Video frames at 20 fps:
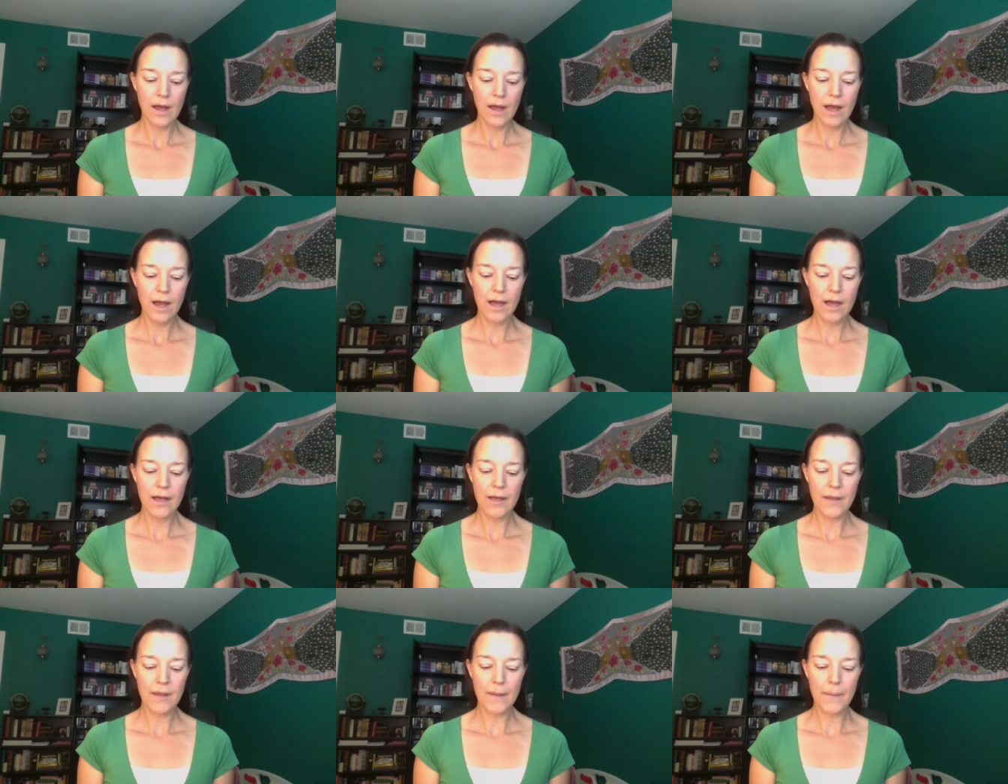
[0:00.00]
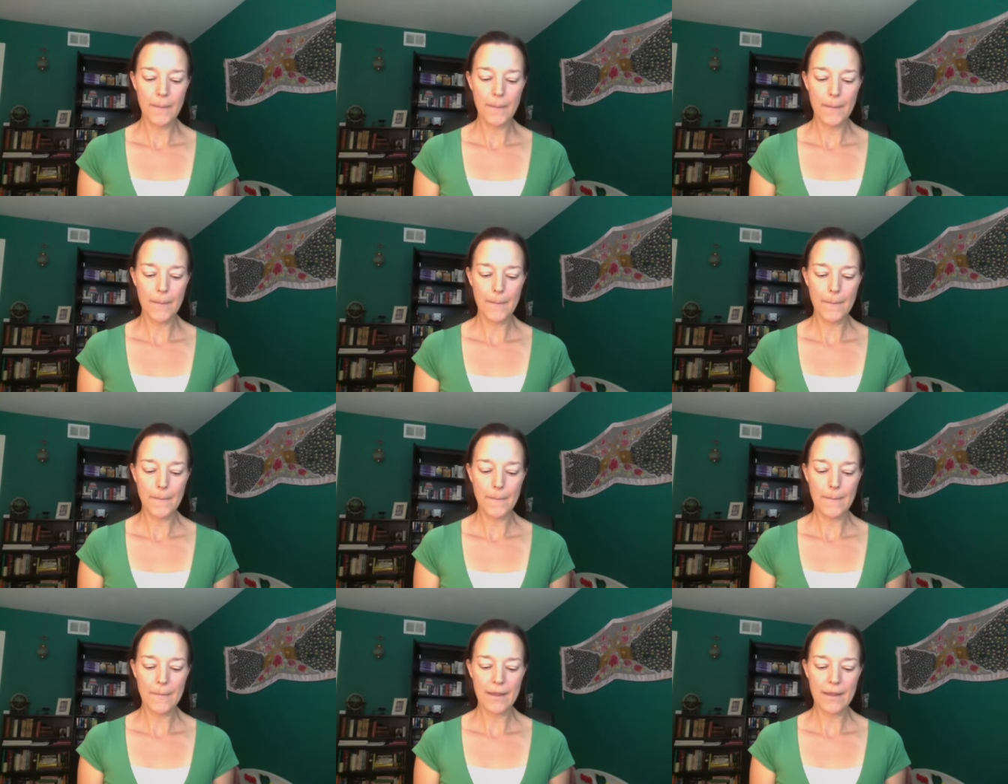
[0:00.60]
Um,
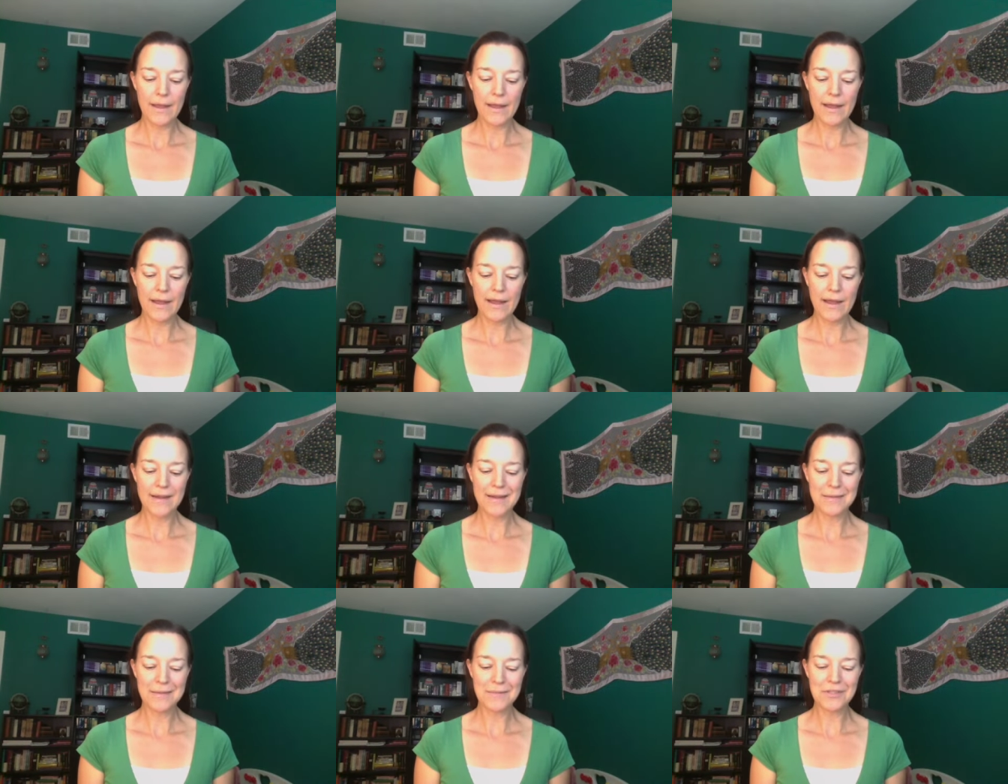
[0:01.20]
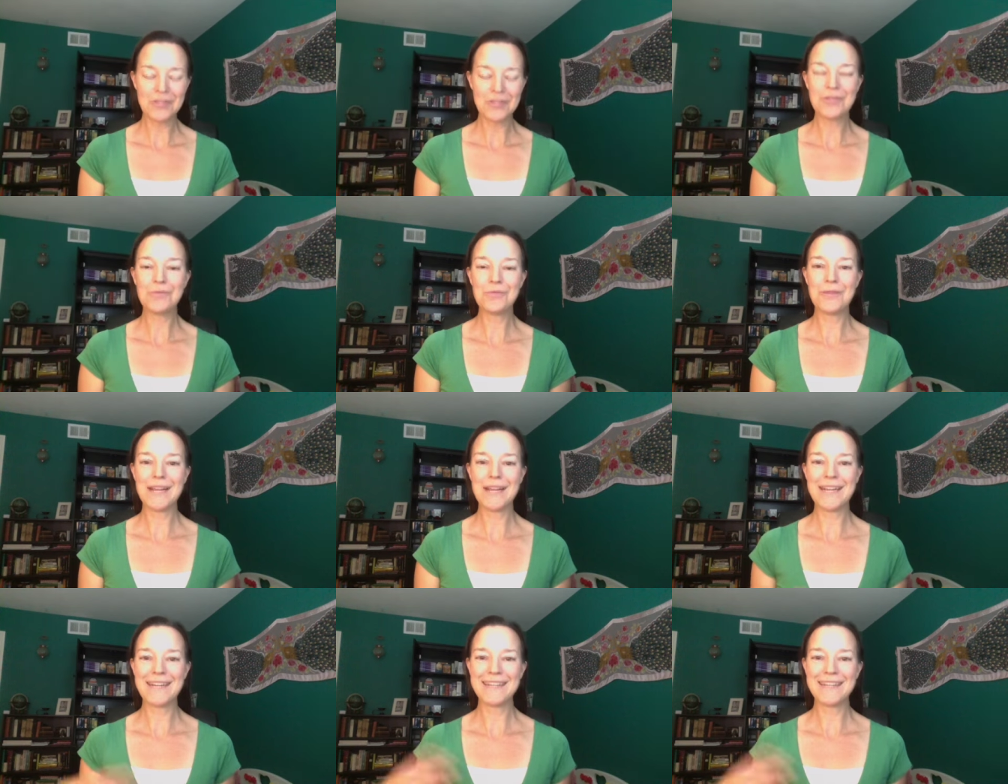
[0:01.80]
and I'm still
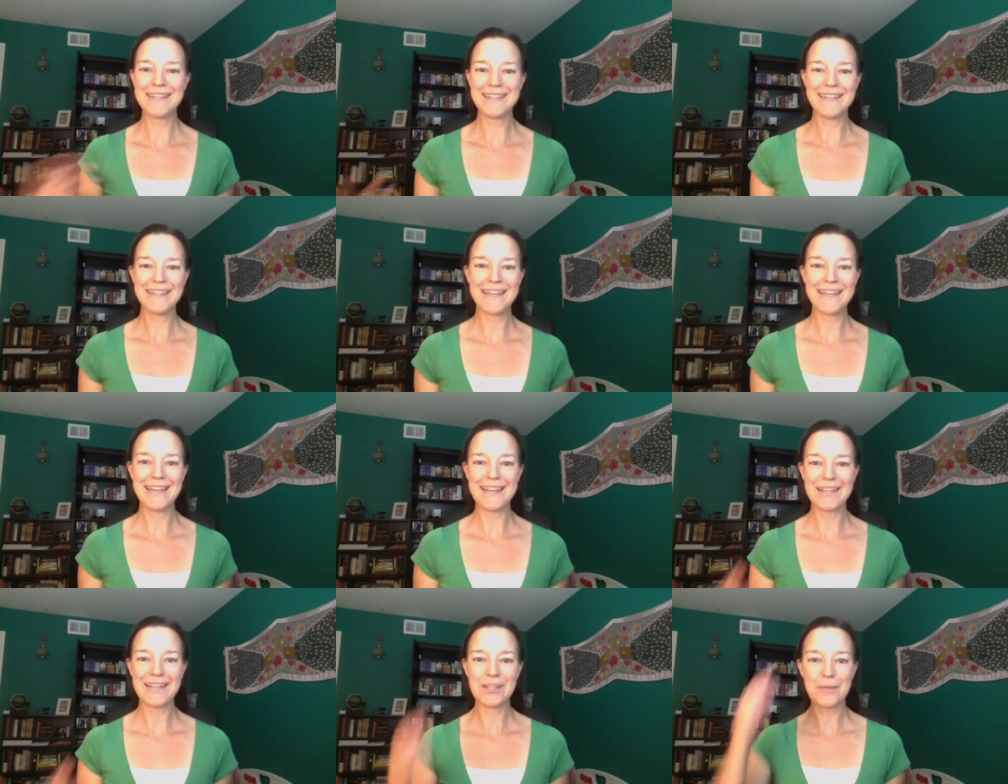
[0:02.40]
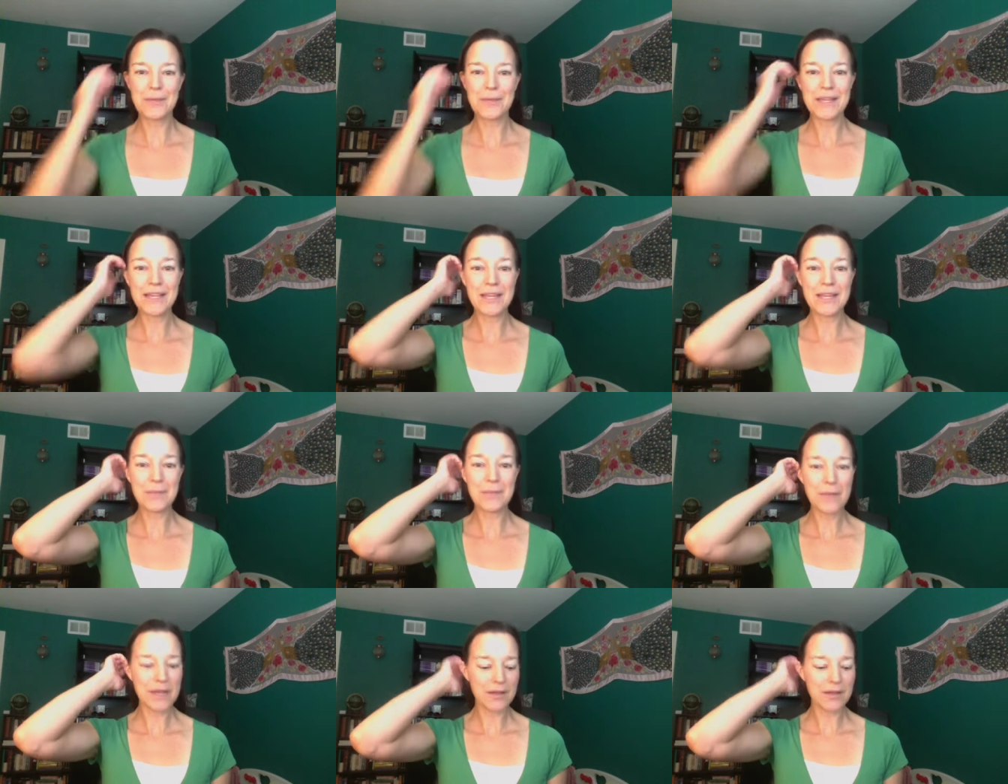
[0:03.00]
waiting to get to be
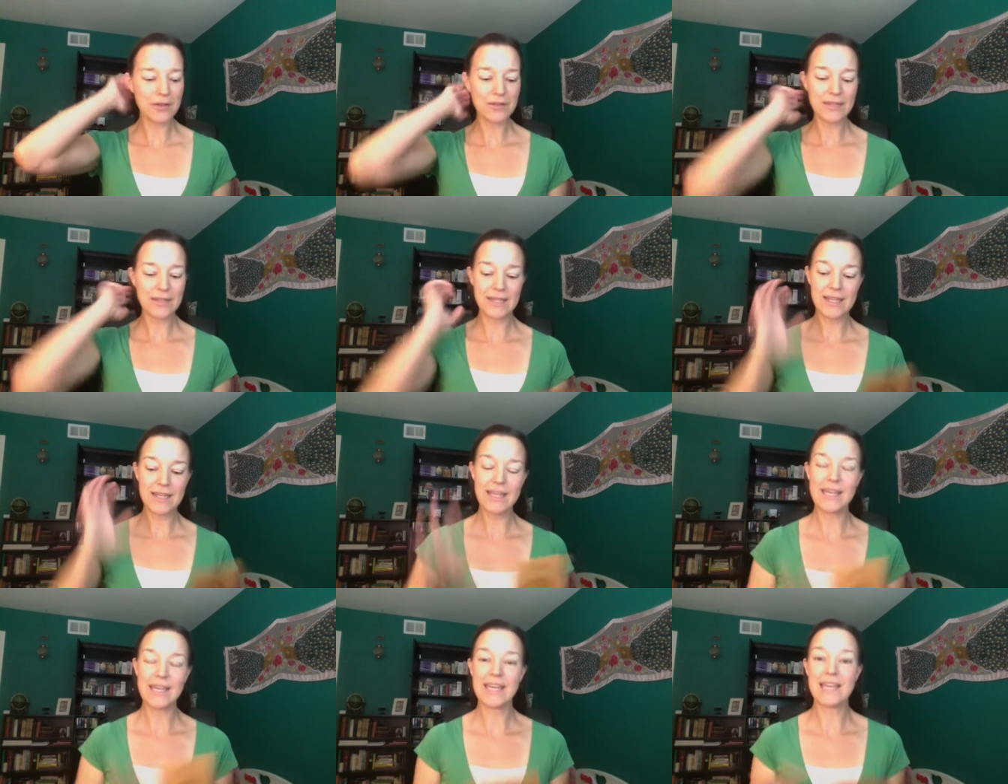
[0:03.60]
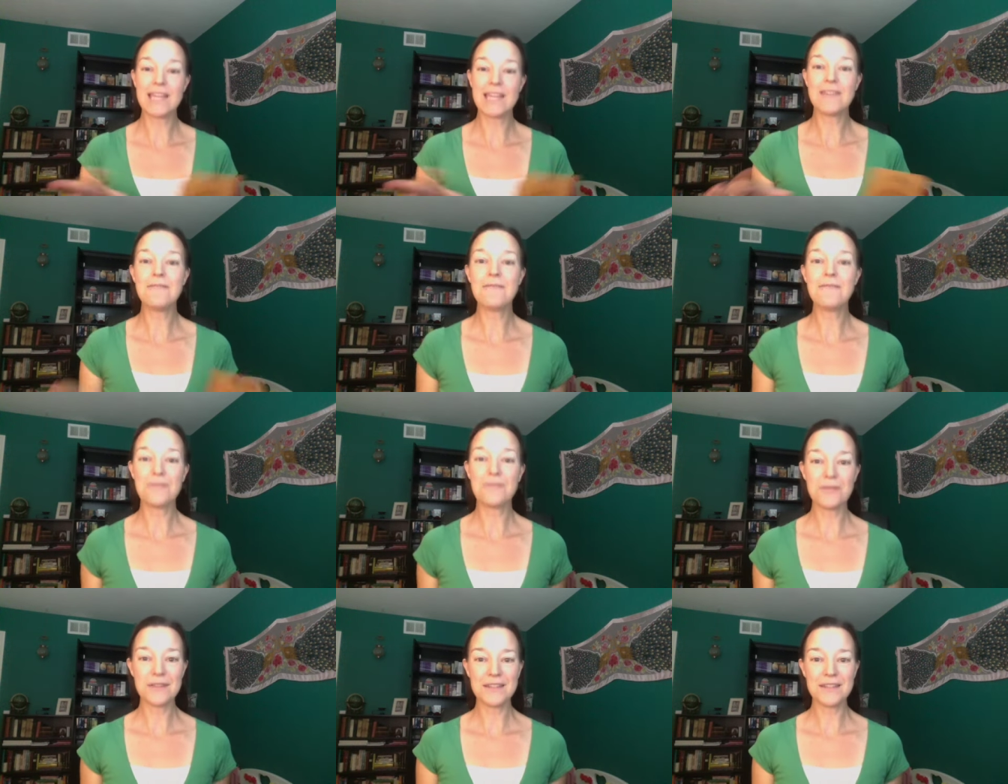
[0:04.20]
emailed the key
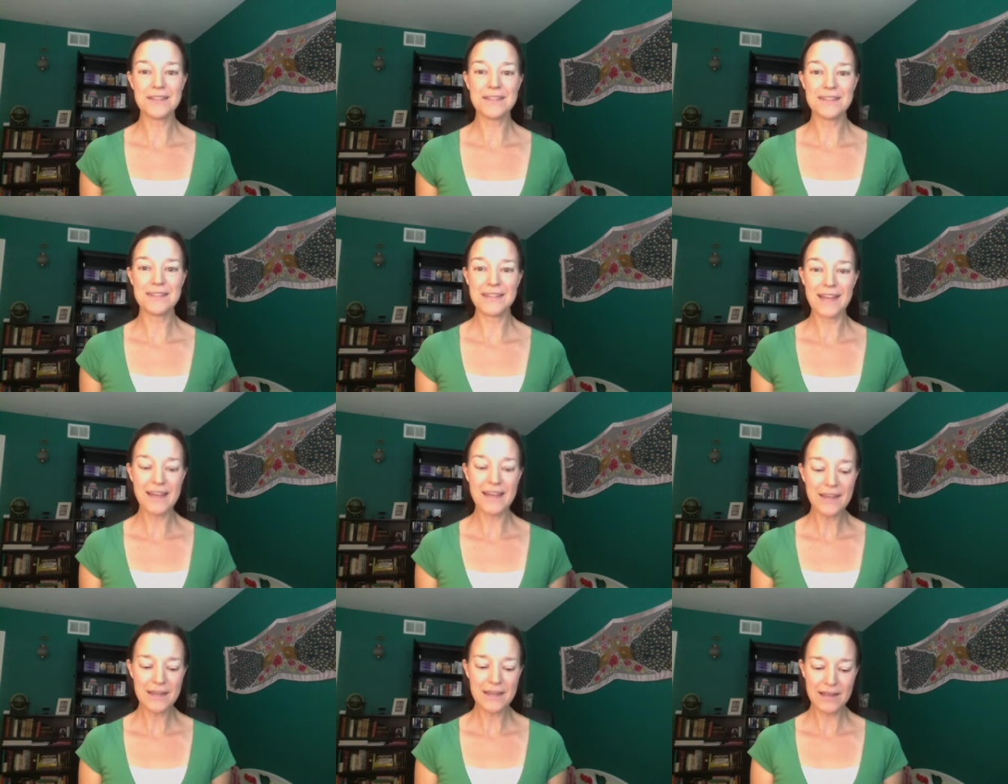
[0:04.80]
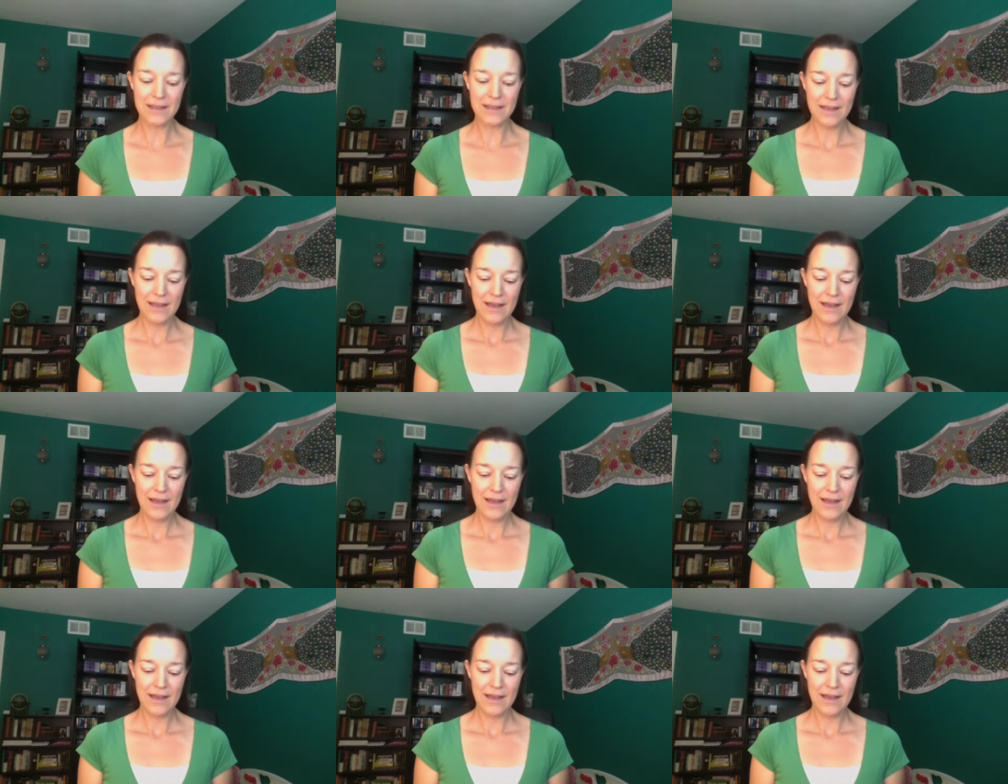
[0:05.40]
for this deck.